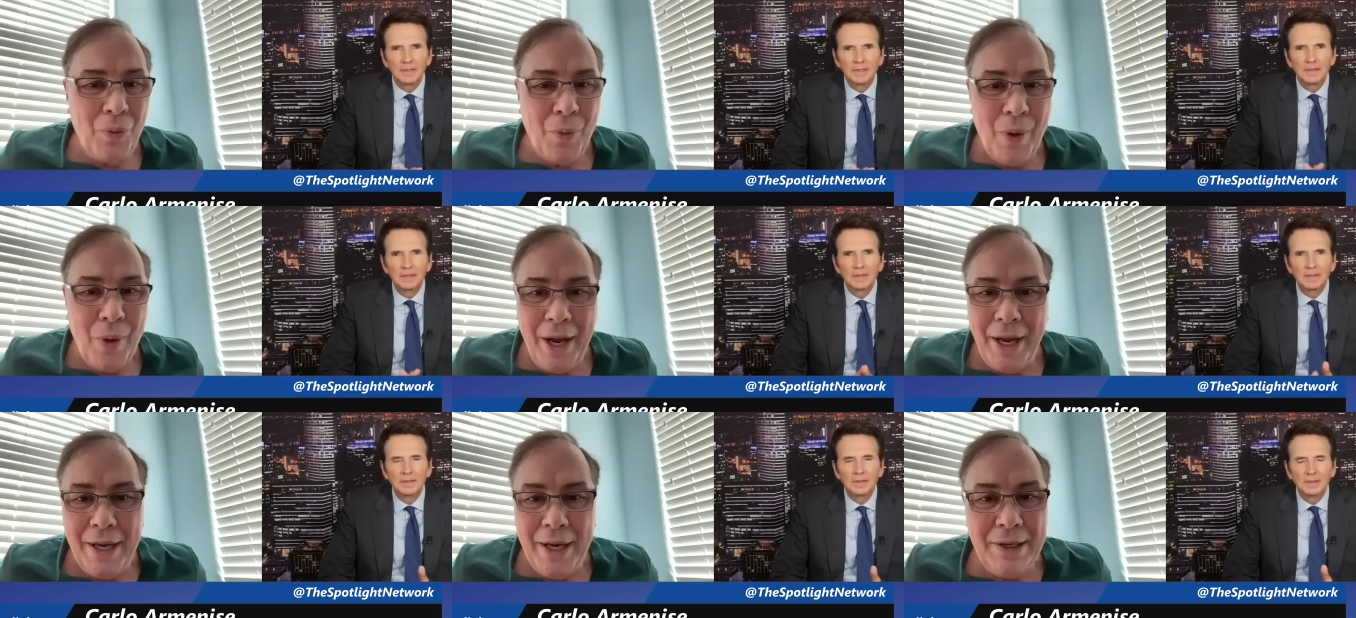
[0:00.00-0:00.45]
Speaker 1: of
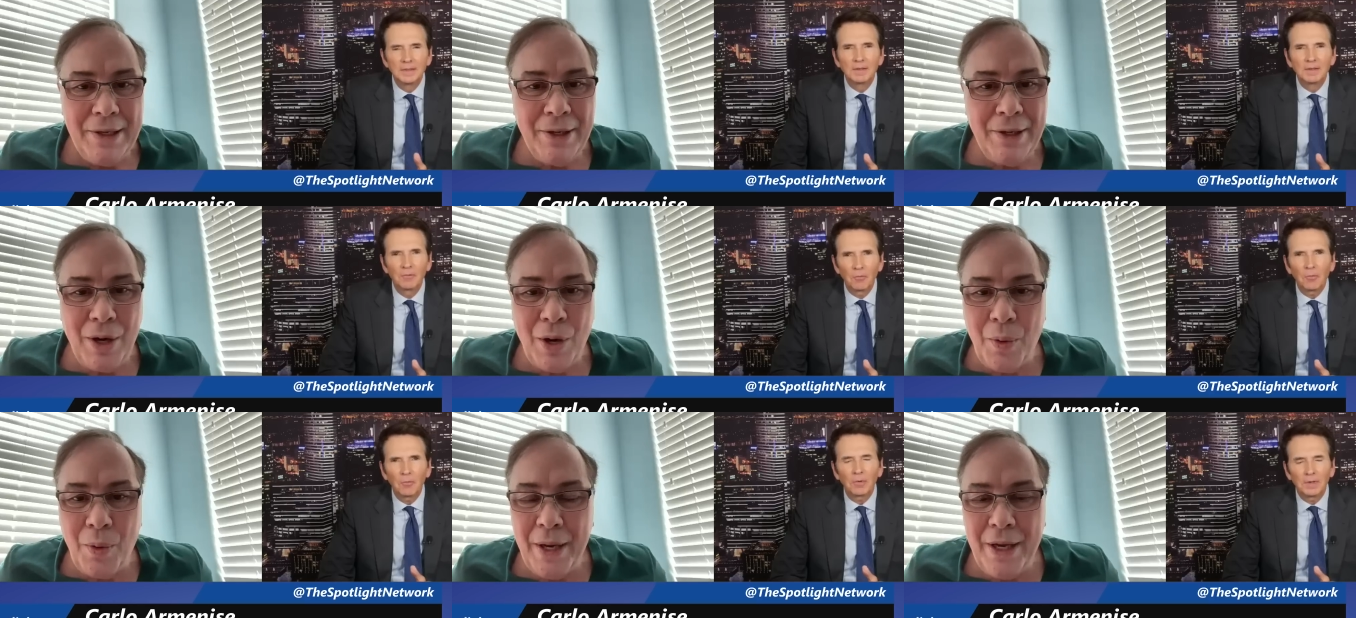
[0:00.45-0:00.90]
way.
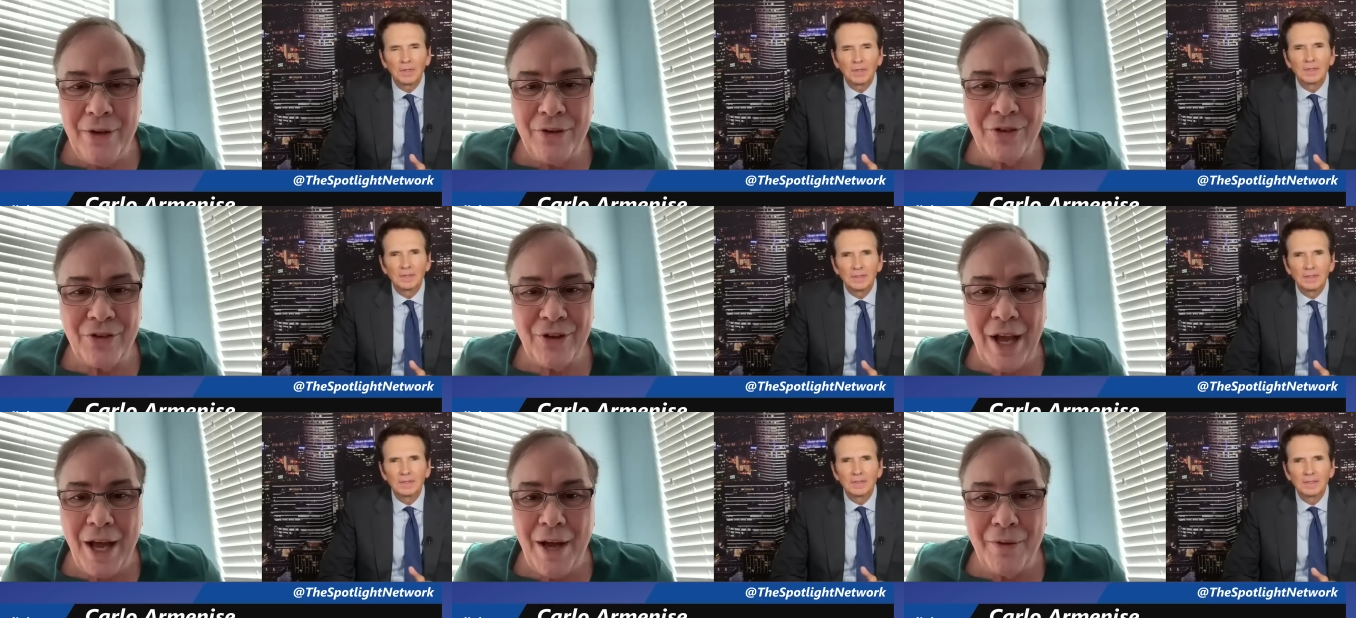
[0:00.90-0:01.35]
You know, he
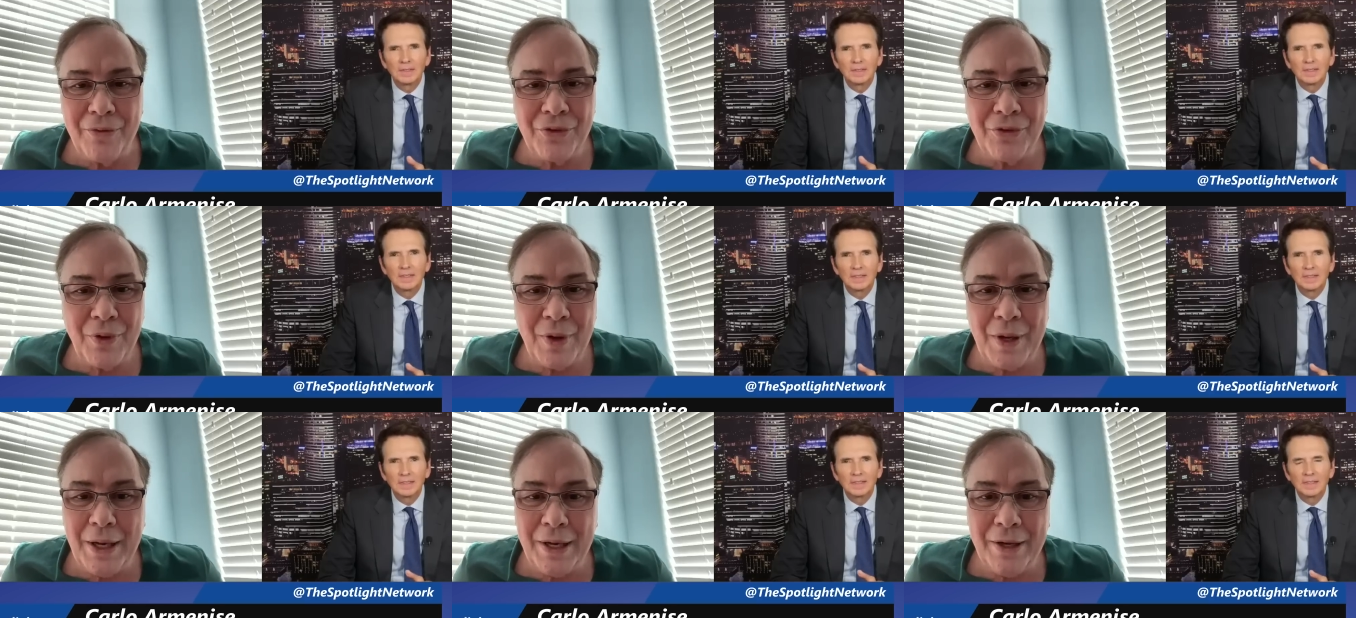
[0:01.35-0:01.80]

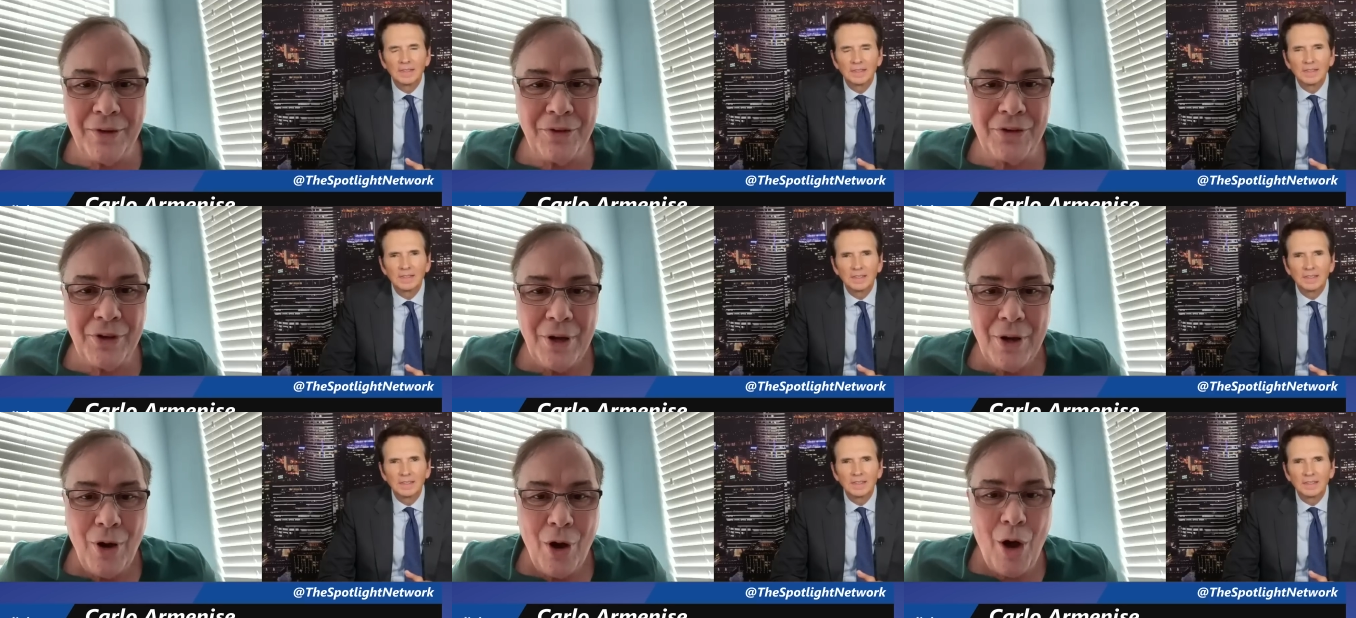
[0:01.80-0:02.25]
solves
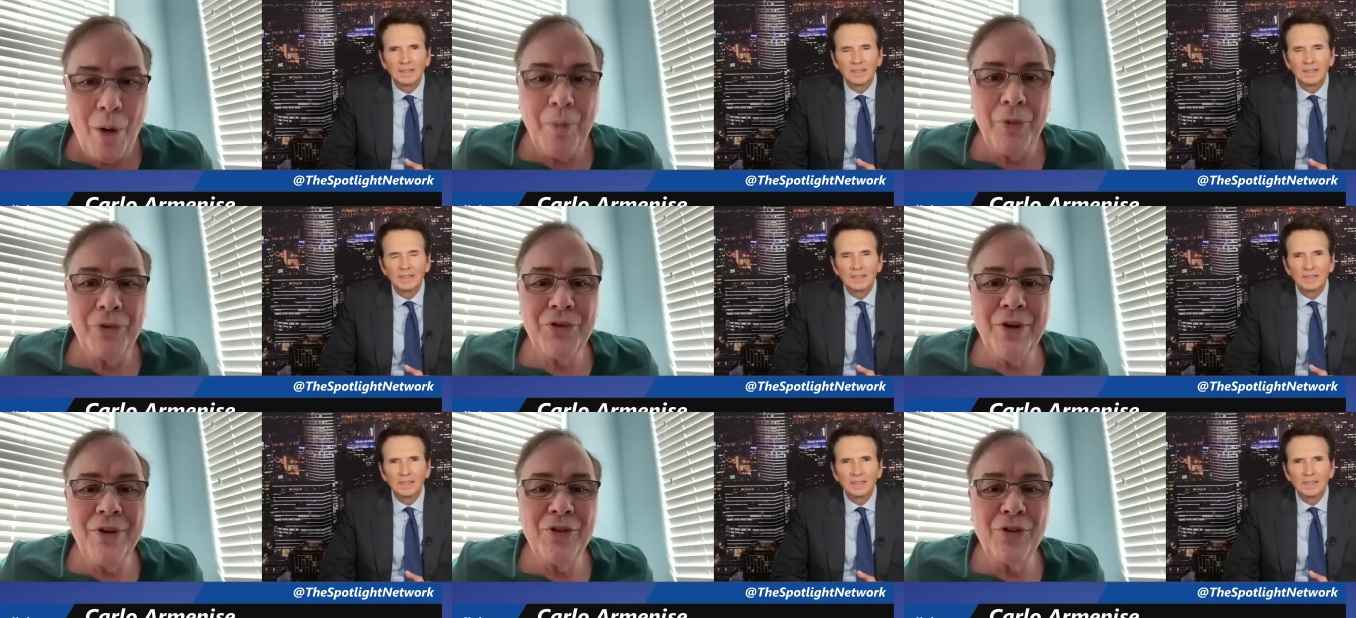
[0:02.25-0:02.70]
things
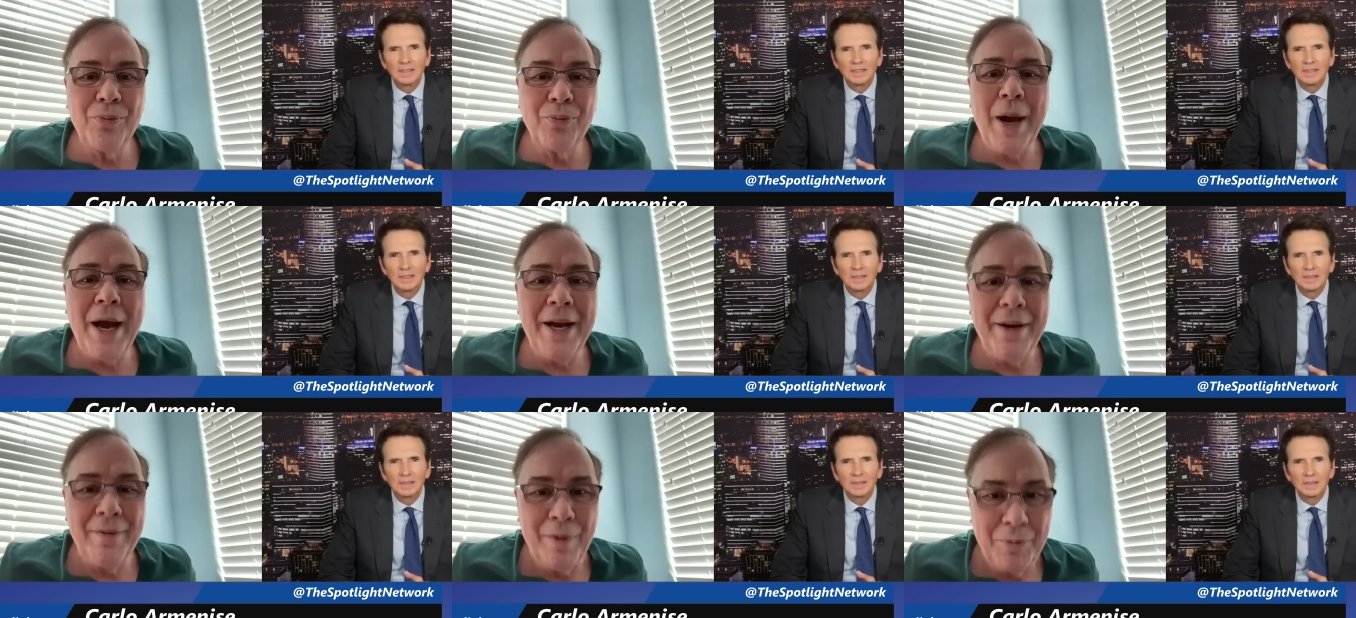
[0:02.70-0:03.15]
almost in
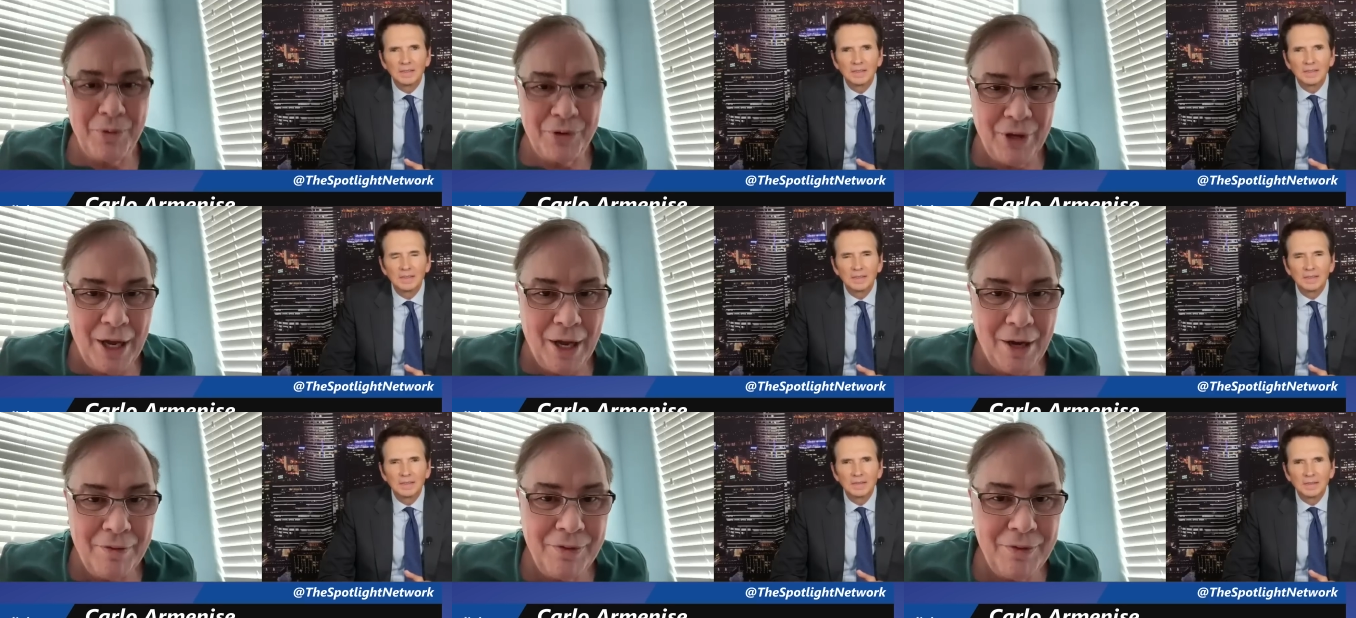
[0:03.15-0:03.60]
spite of
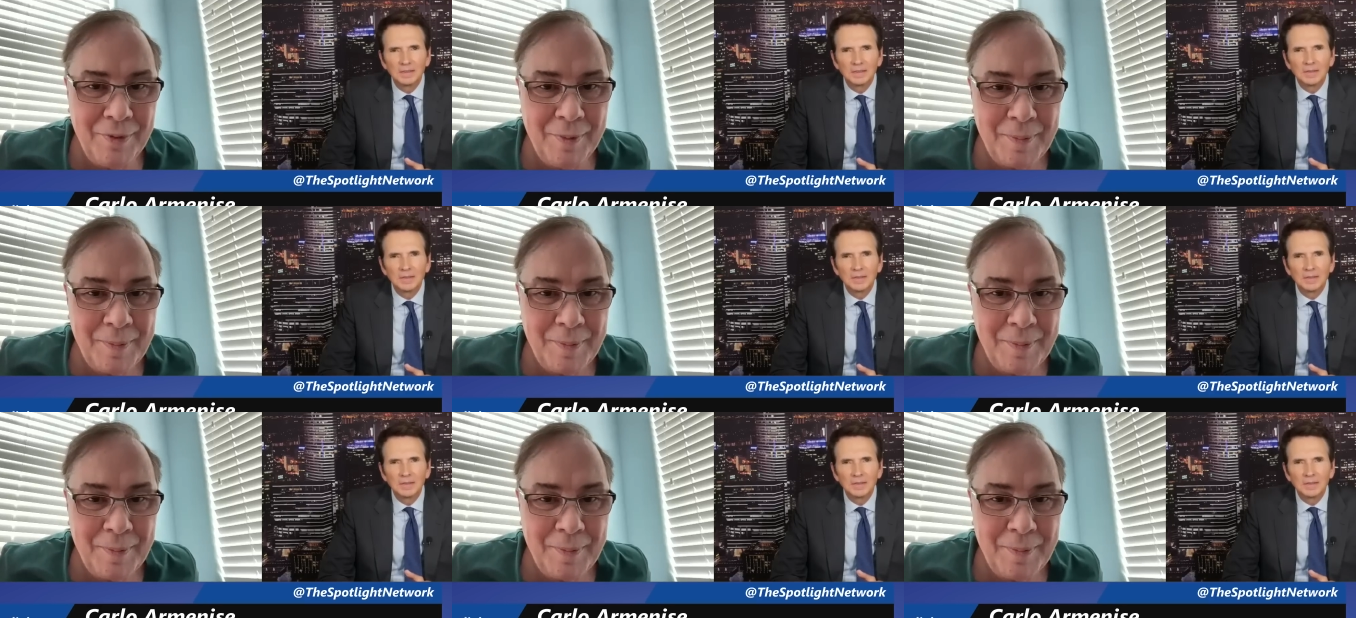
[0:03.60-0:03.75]
himself.